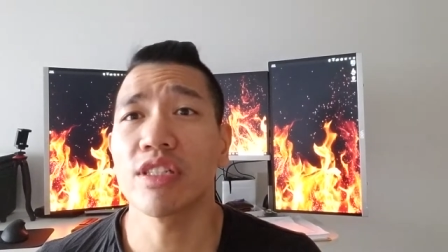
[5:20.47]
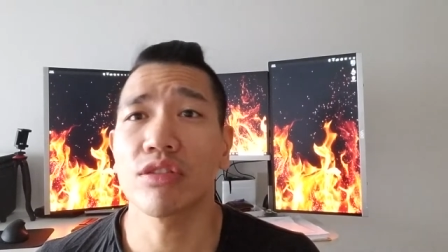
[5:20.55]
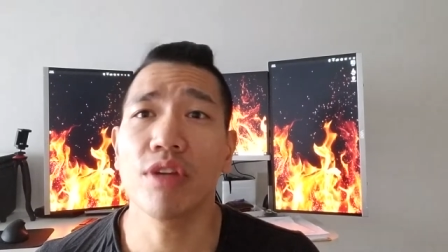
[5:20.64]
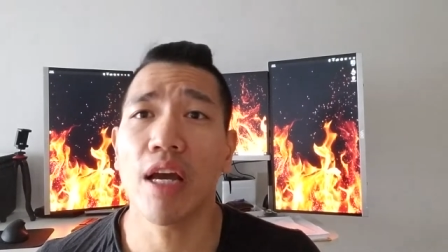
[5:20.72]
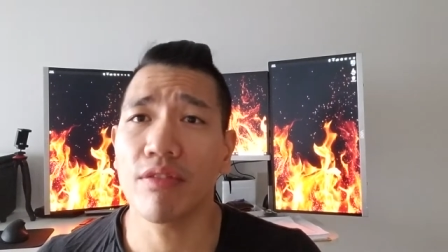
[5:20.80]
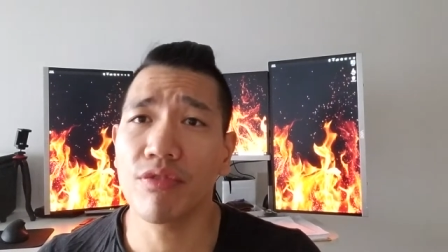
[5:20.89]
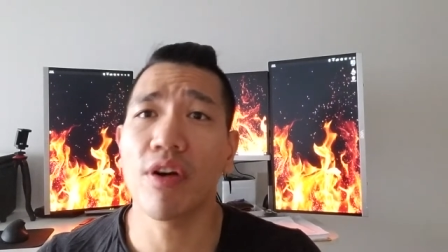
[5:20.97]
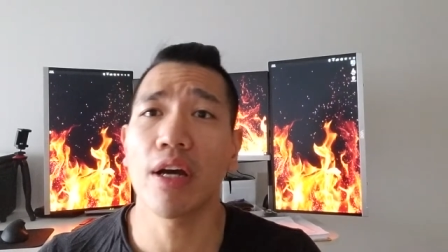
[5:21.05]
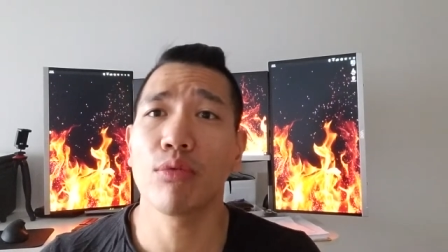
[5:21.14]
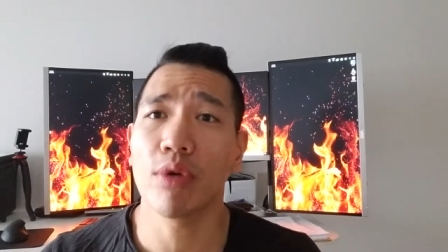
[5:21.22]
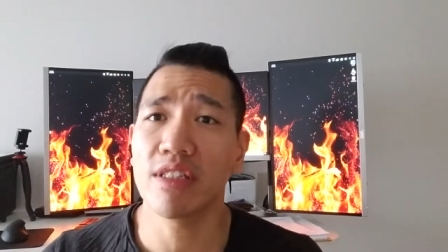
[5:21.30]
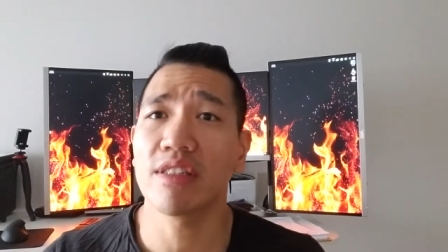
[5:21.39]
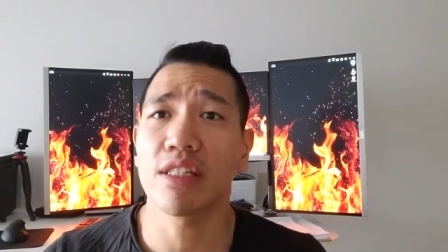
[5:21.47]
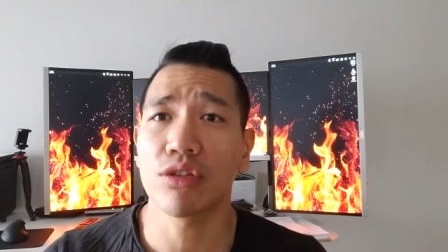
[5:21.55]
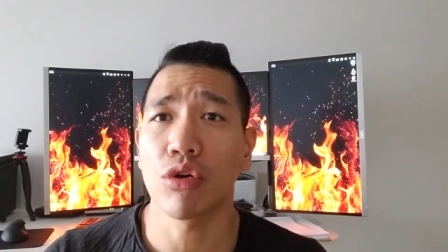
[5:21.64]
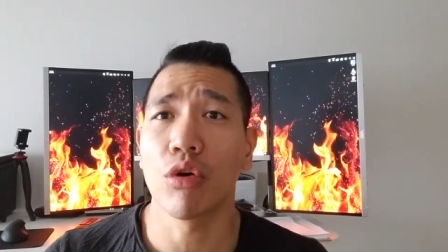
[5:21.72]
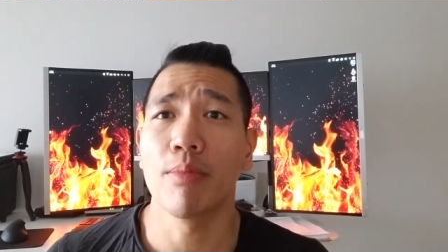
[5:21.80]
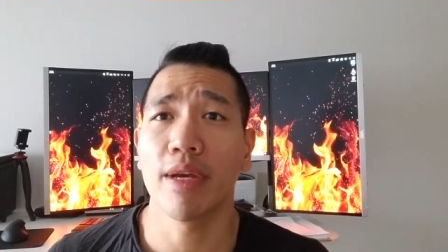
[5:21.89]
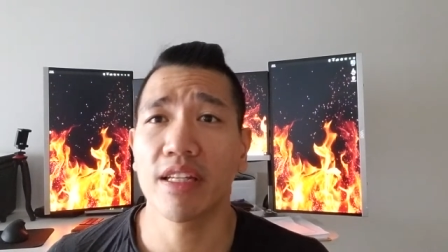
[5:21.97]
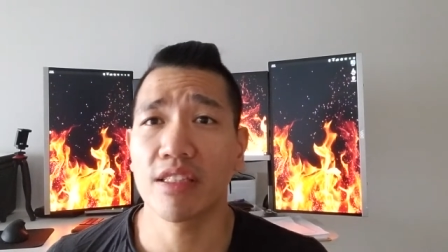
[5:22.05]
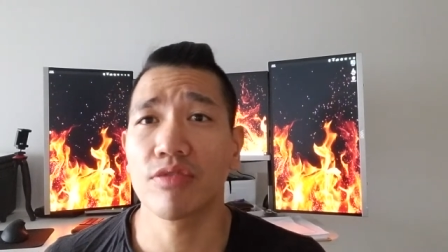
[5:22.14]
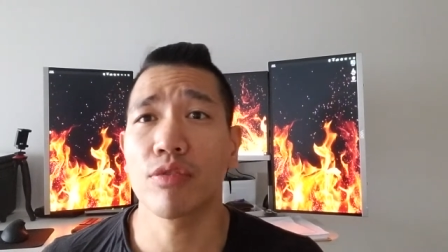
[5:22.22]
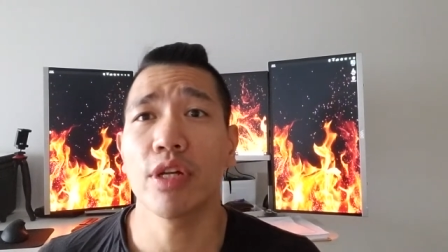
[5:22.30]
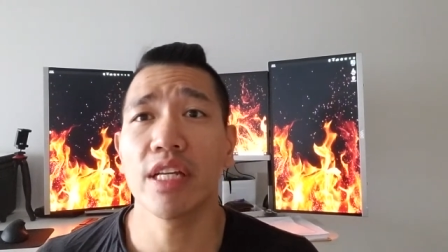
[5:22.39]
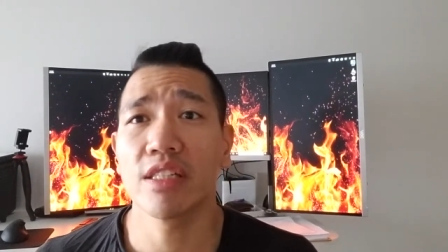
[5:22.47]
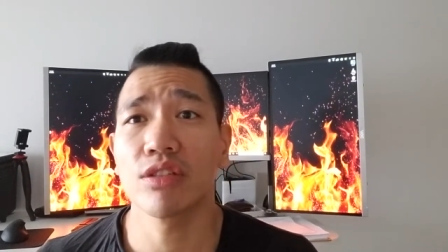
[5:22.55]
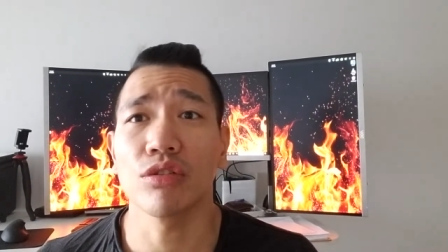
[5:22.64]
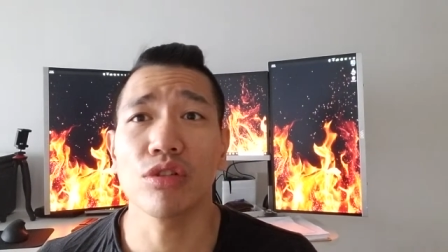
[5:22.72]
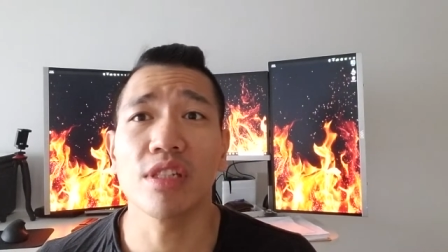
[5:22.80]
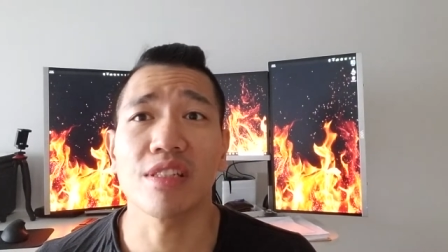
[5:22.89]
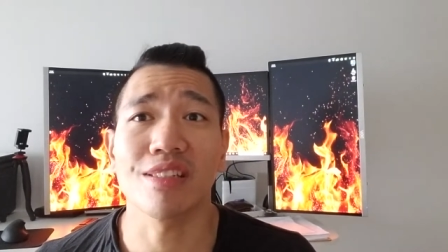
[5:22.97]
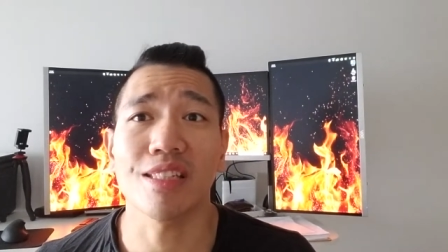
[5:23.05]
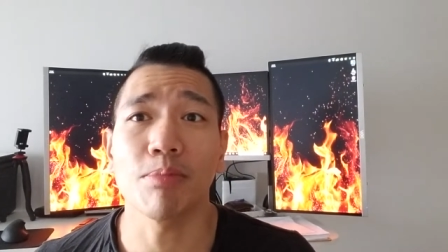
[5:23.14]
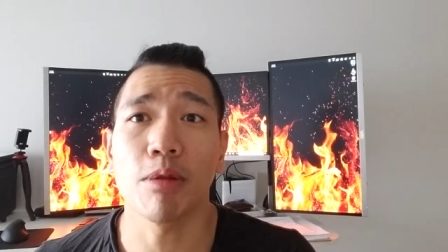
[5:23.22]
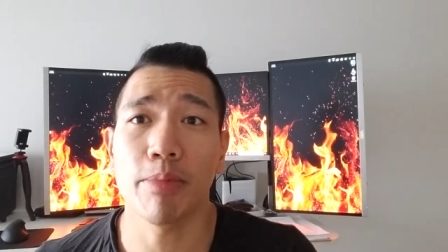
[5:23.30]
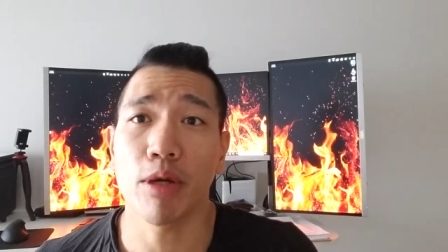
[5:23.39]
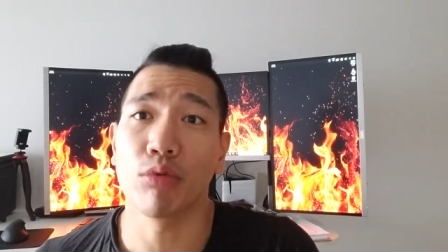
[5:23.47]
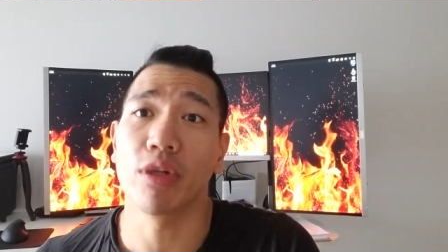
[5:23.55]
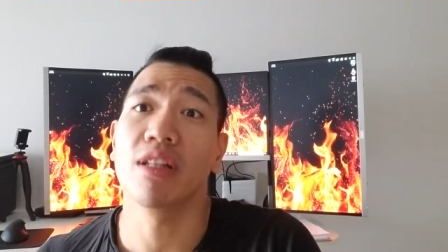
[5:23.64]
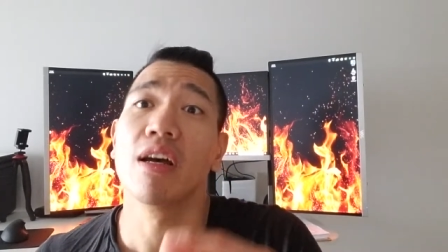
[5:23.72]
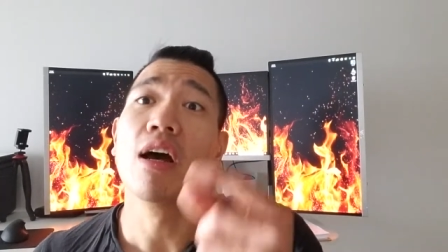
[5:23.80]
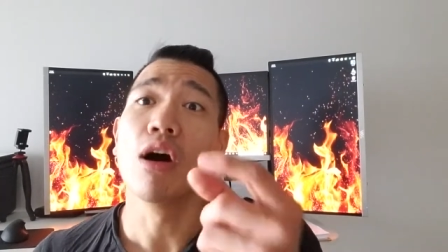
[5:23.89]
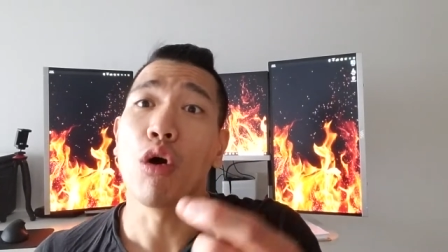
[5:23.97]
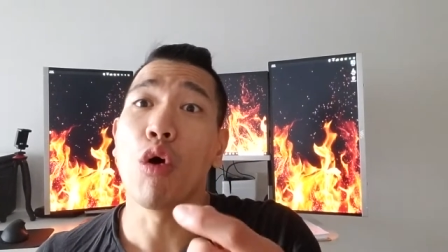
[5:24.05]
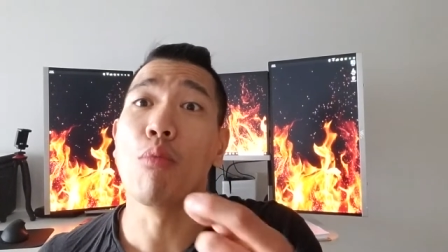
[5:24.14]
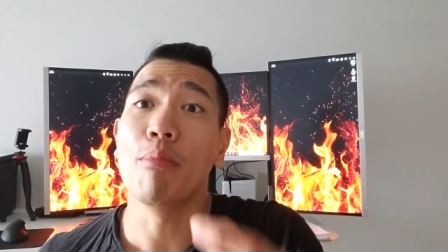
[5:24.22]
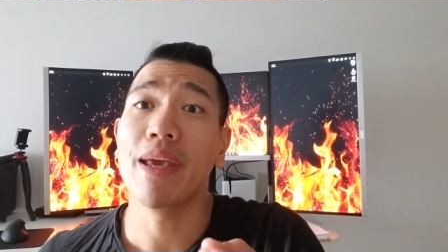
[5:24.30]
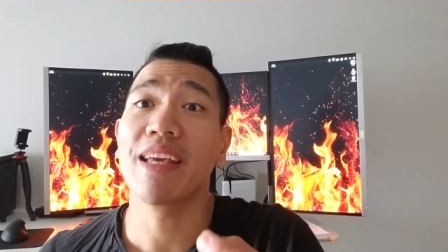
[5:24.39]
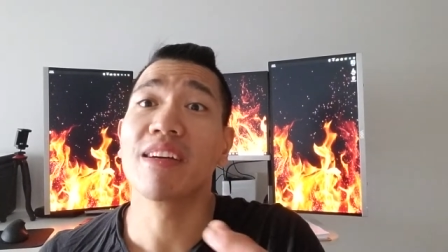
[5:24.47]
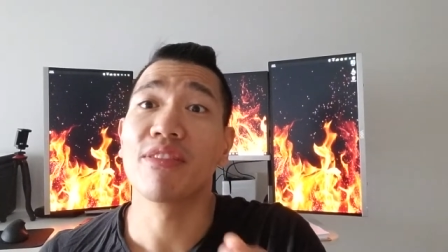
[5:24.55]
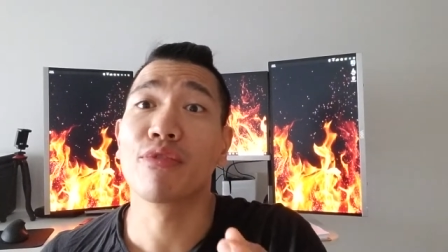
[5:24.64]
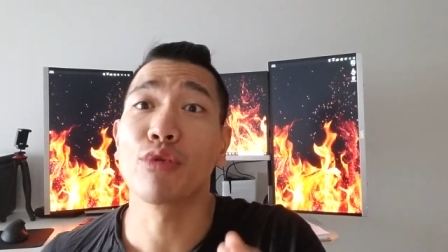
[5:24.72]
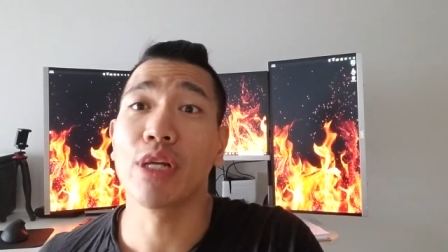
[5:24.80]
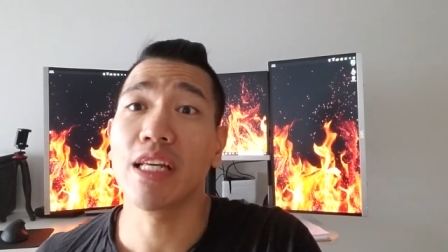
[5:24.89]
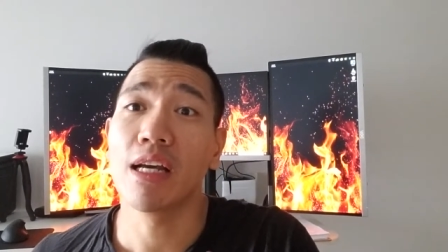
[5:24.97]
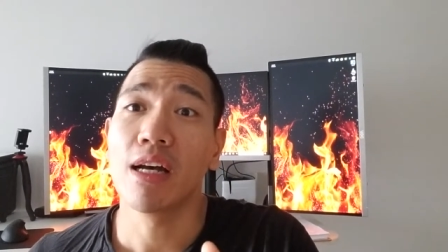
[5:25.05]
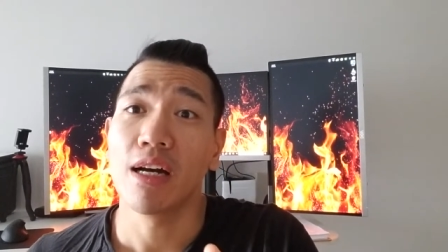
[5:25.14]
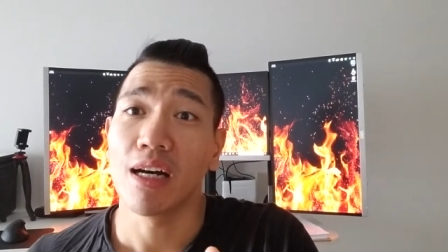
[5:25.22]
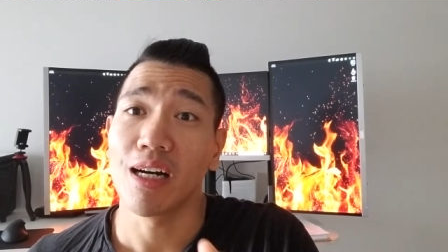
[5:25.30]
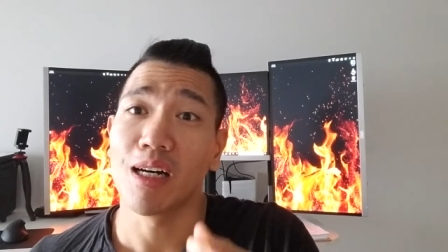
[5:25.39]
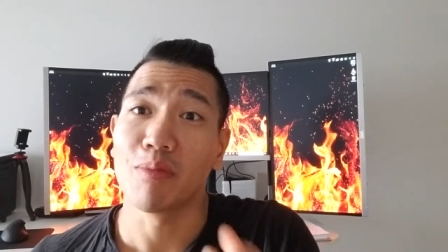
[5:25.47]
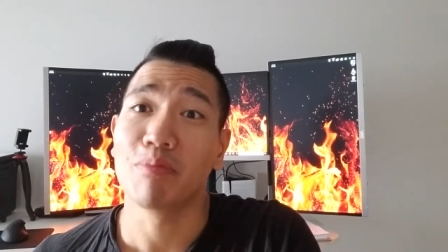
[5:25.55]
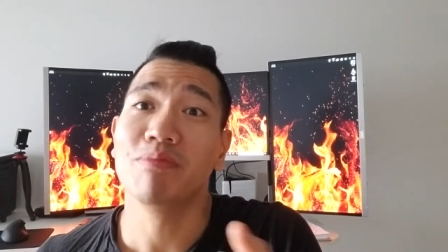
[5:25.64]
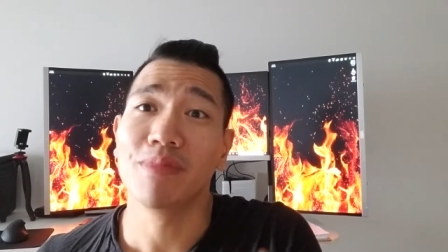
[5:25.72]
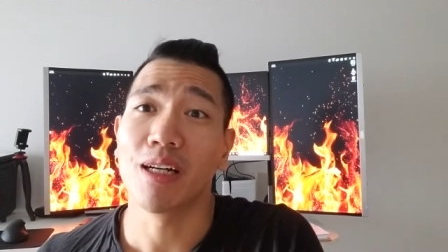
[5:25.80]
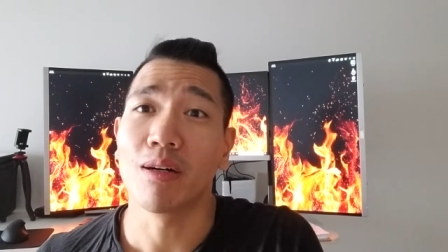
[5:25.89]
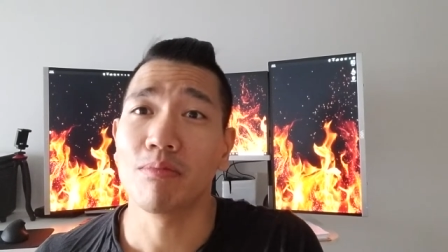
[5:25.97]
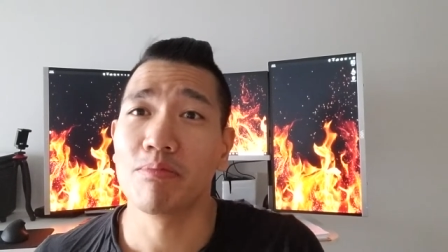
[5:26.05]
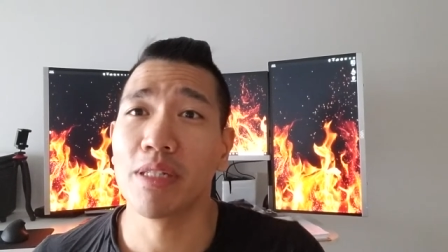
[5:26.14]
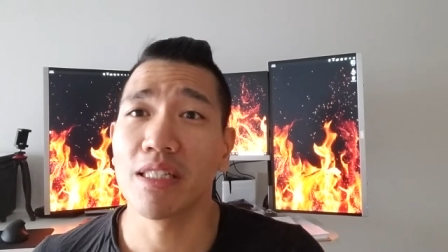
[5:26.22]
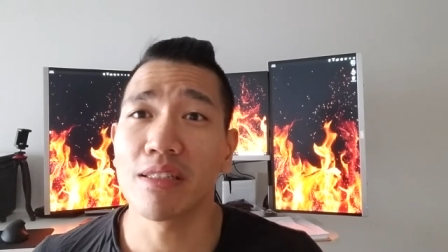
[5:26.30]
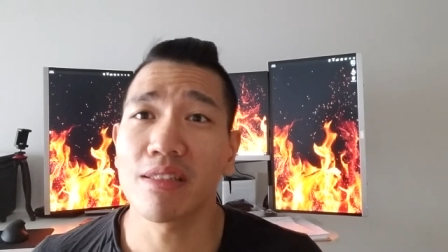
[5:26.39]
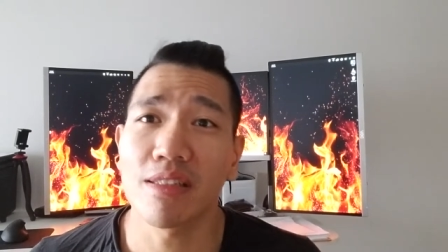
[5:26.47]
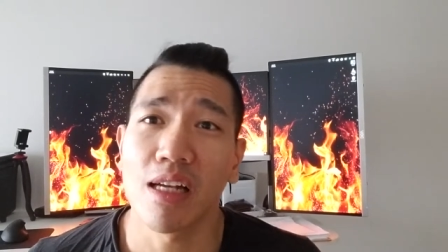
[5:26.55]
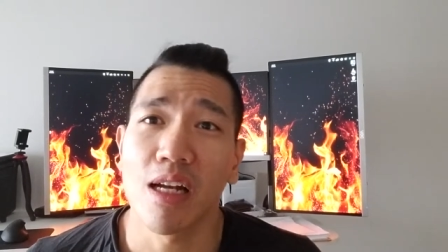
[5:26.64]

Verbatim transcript: So, you have to find ways to get your omega 3 in. So, you could supplement with omega 3 uh, you know, pills.